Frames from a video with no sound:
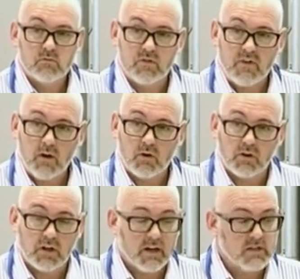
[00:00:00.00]
We've now
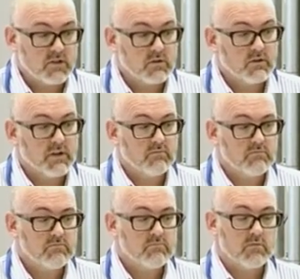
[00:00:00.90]
got guys who are
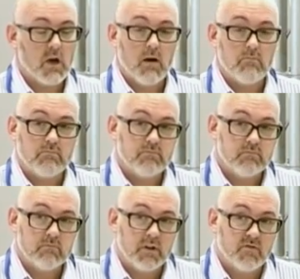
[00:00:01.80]
doing
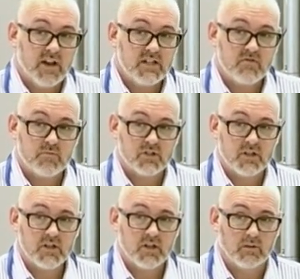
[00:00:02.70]
invasive
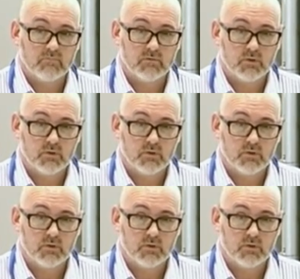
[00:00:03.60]
procedure,